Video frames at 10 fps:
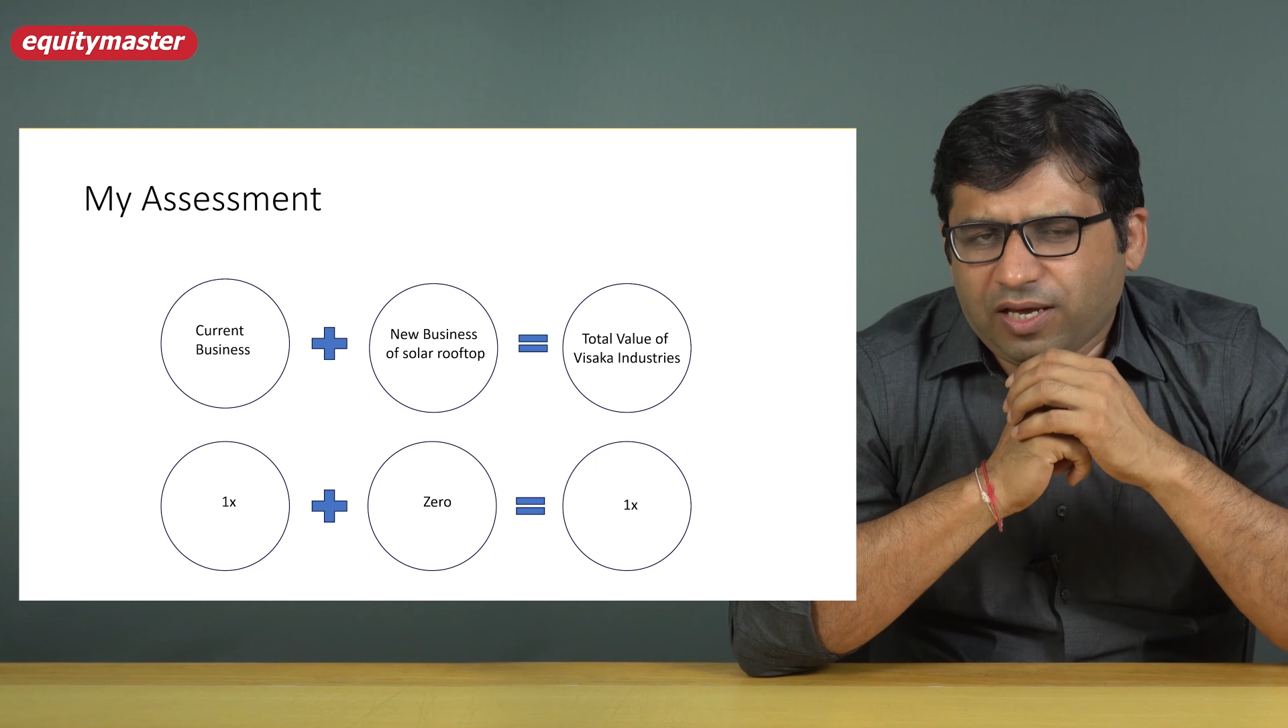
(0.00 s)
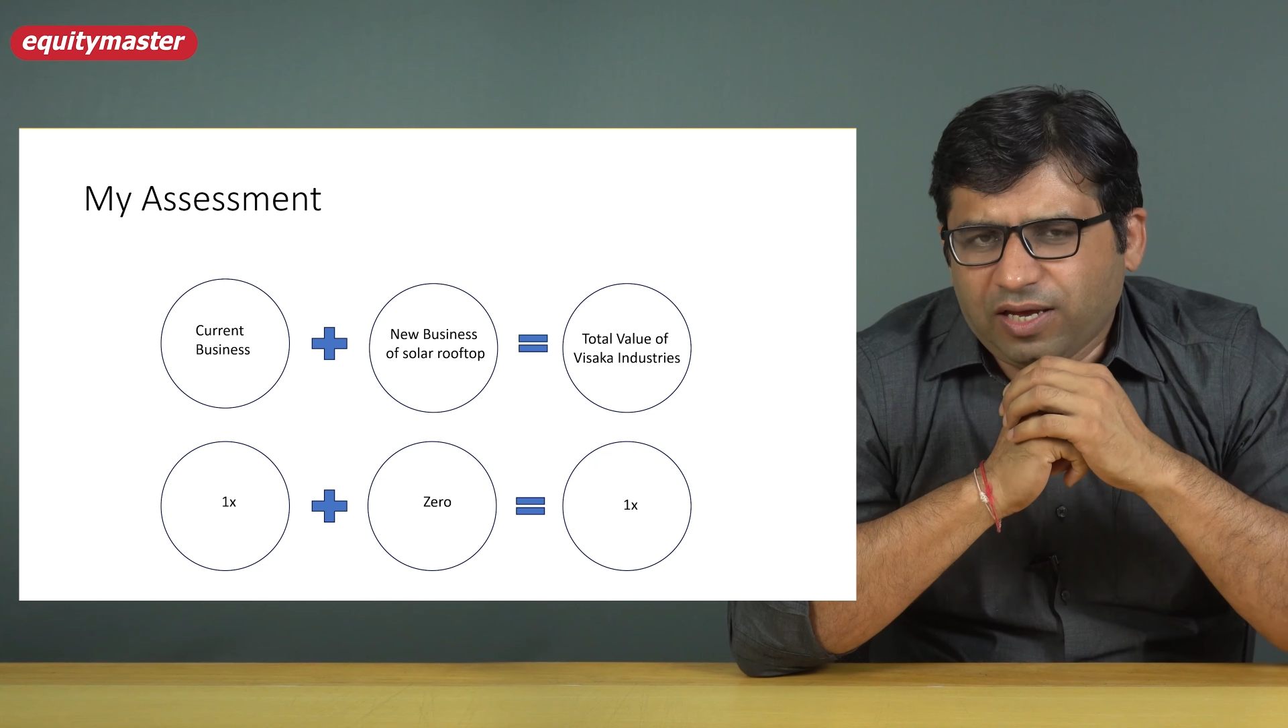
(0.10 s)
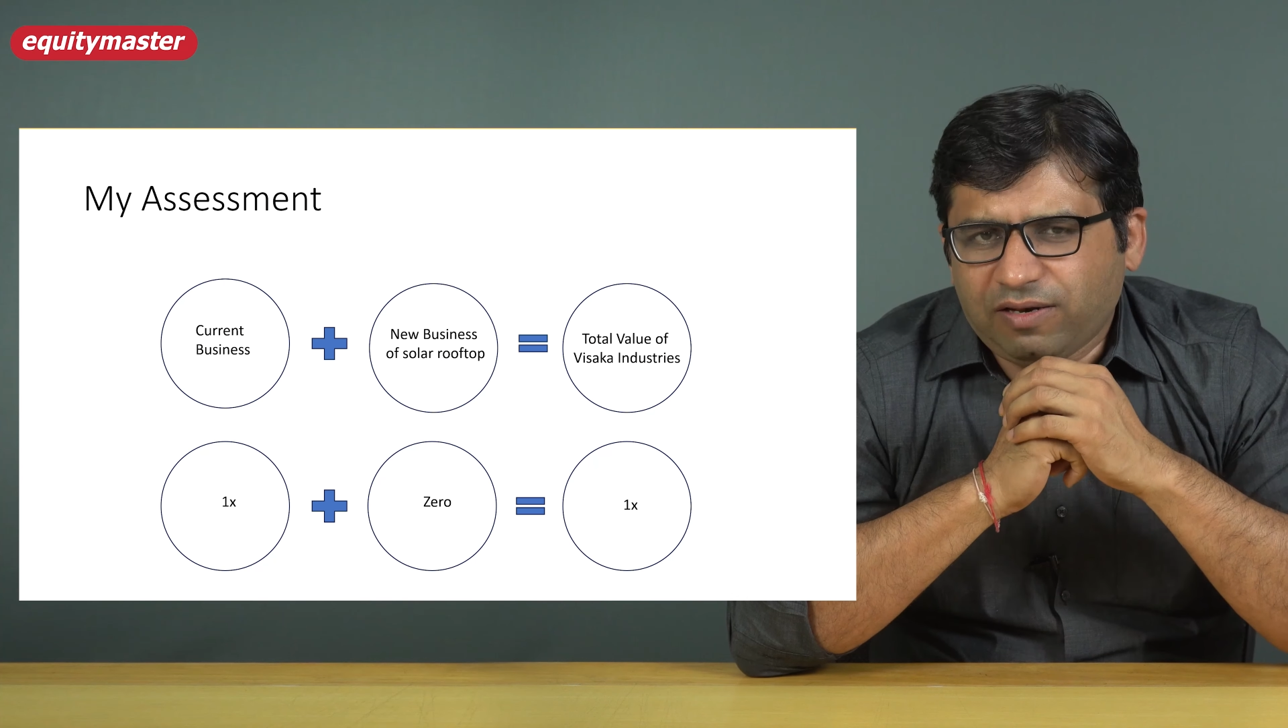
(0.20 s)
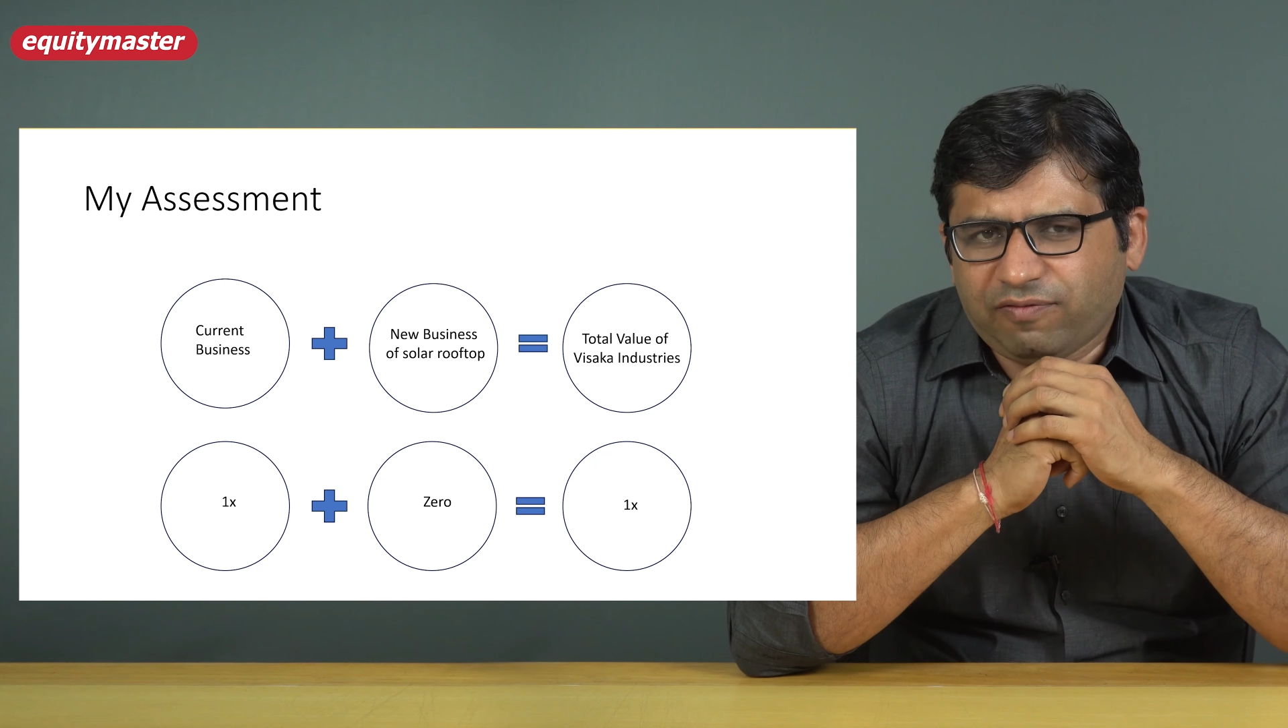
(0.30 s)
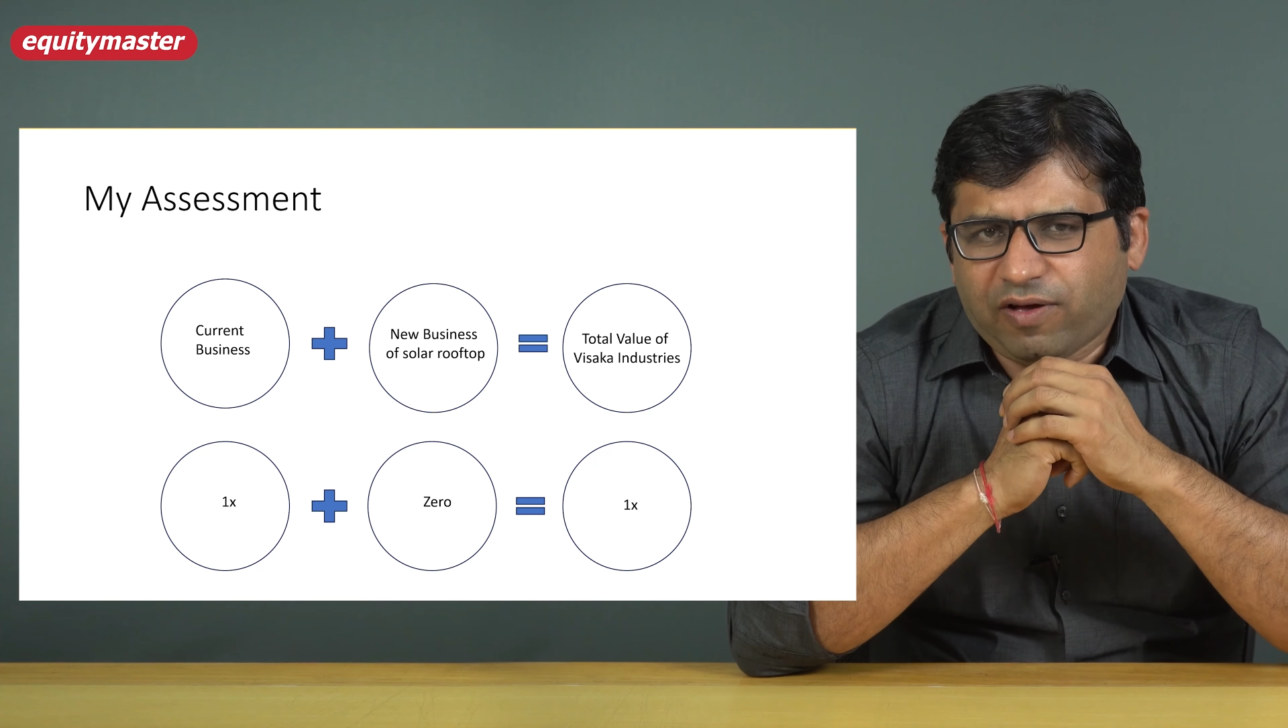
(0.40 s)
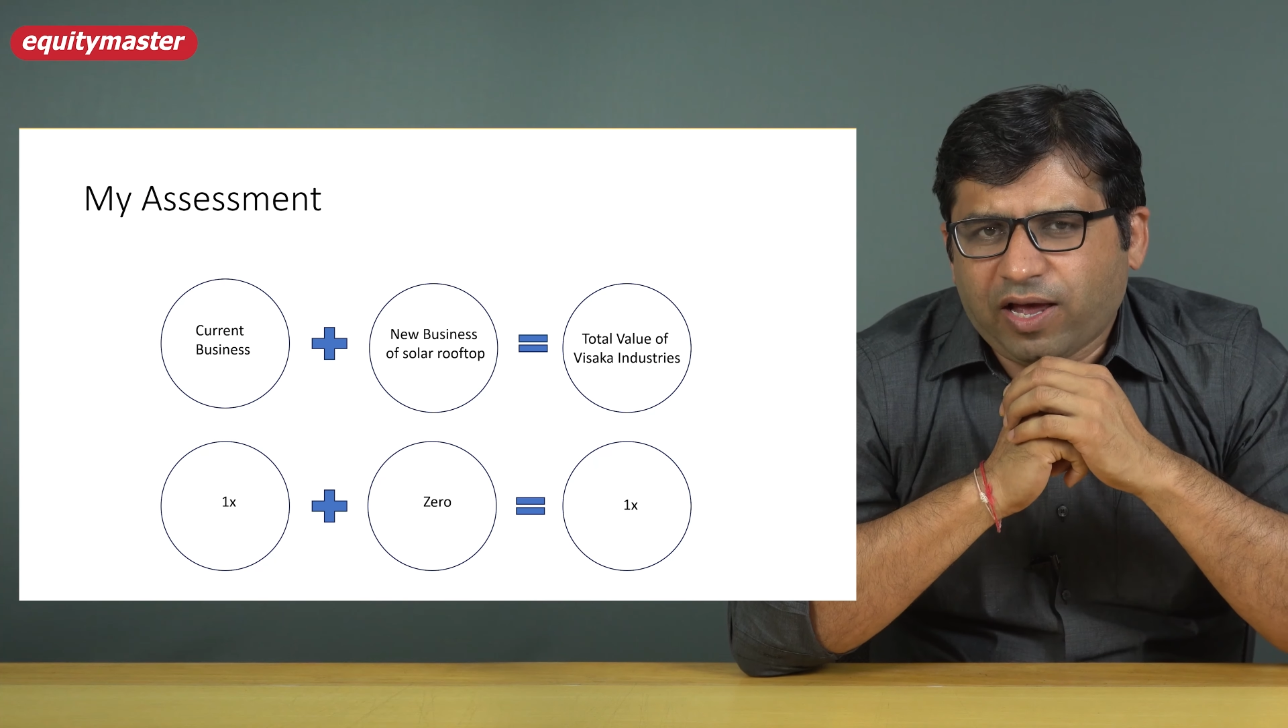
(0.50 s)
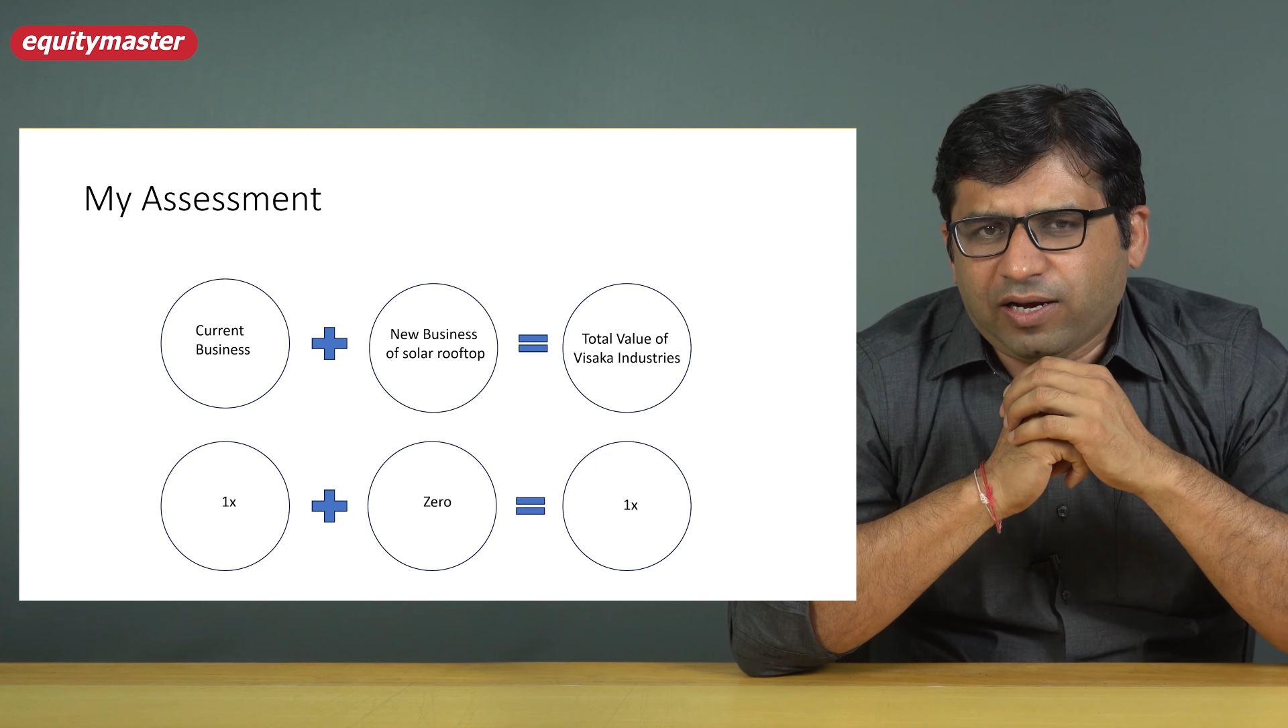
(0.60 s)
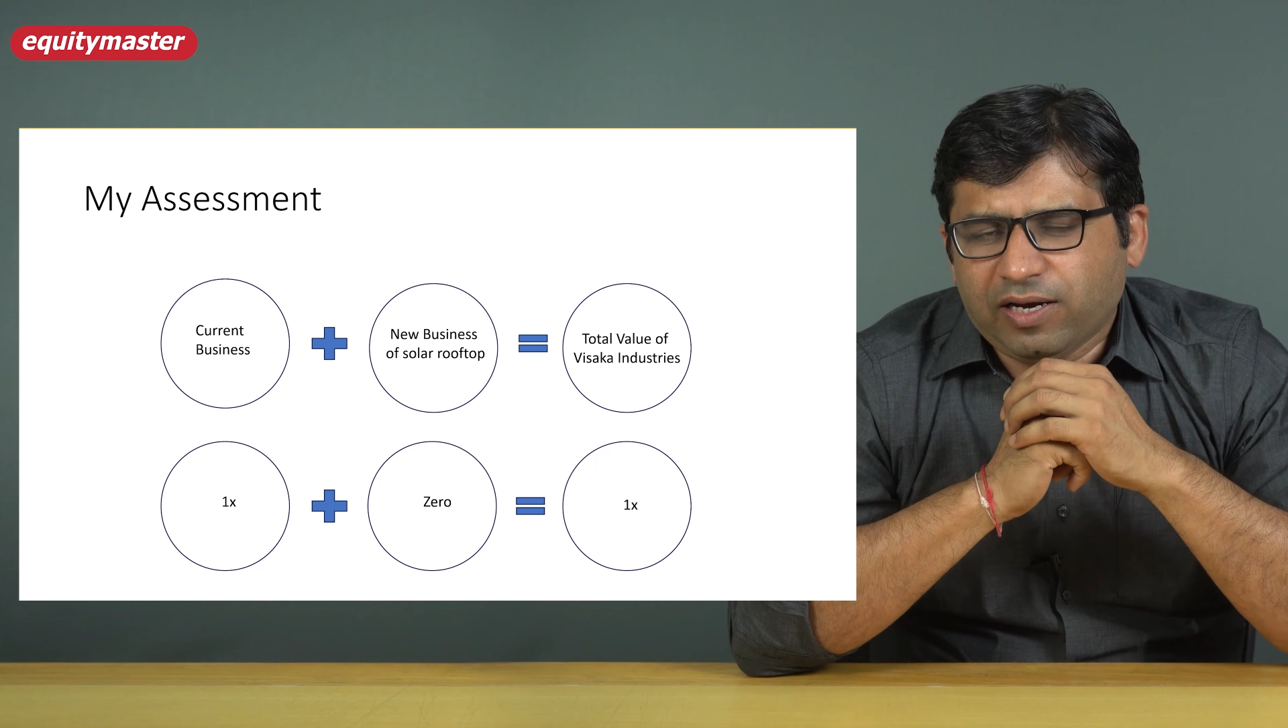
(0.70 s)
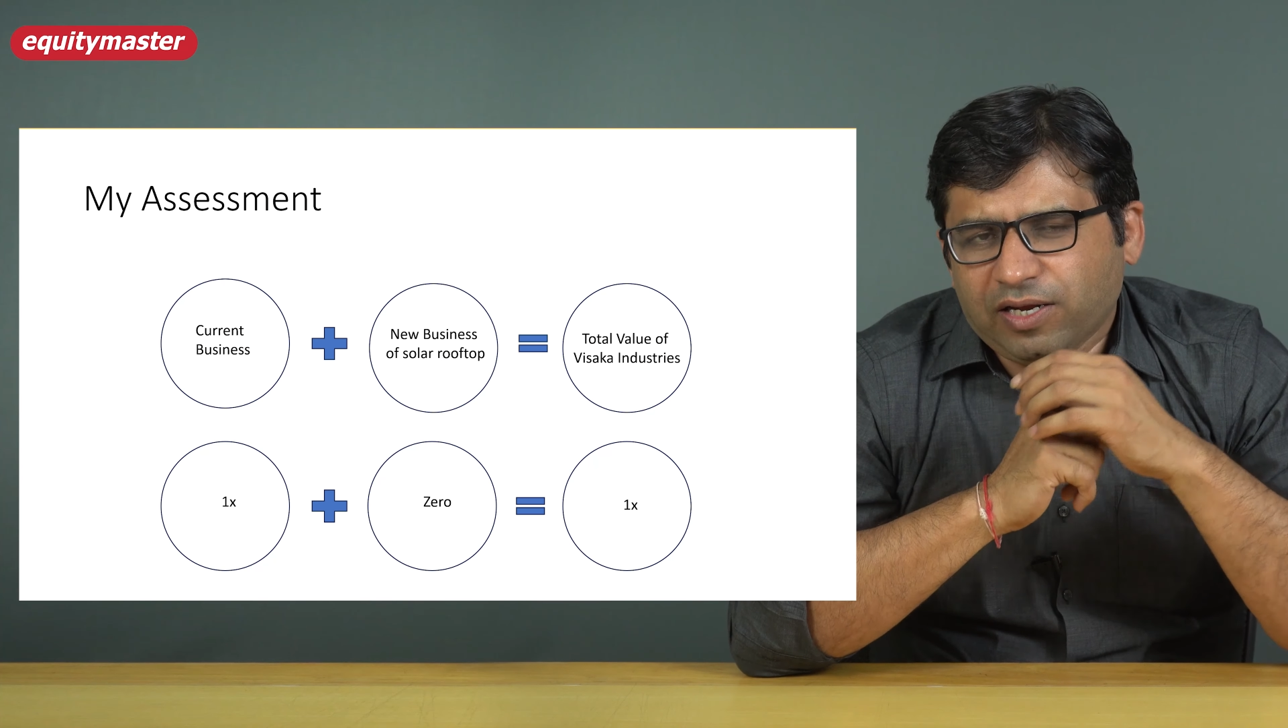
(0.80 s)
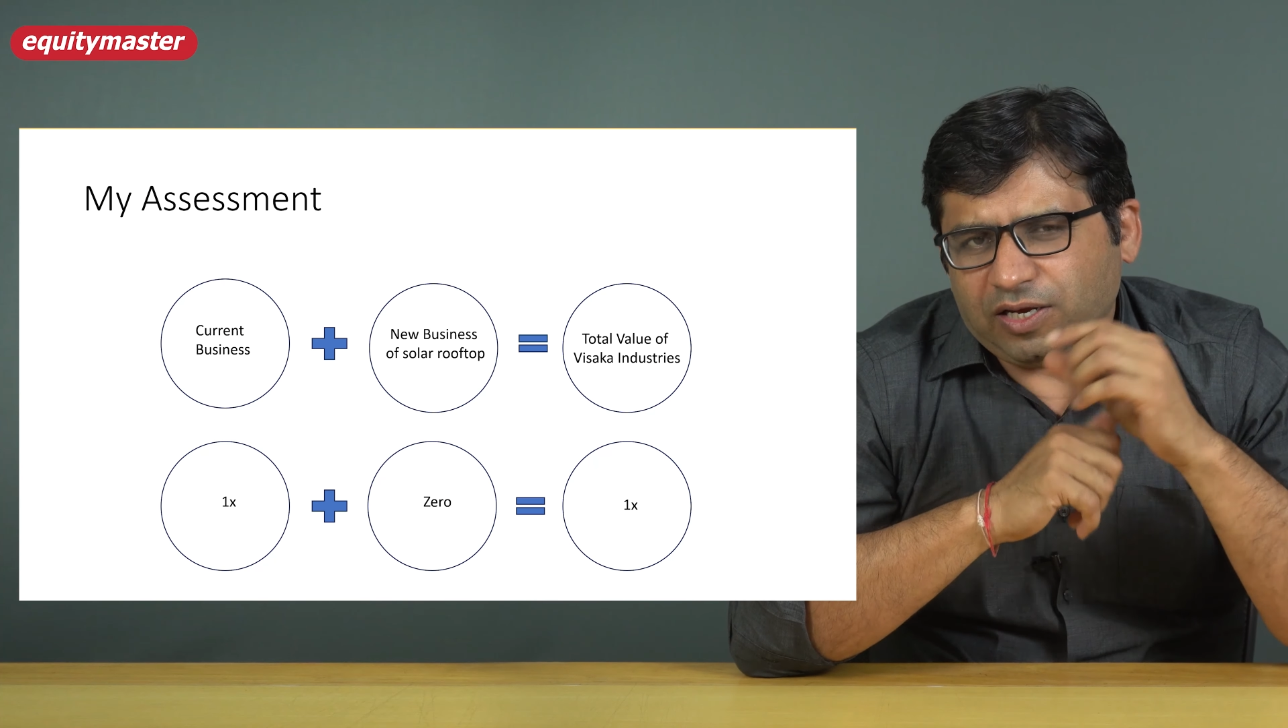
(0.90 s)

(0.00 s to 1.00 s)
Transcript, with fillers: In fact,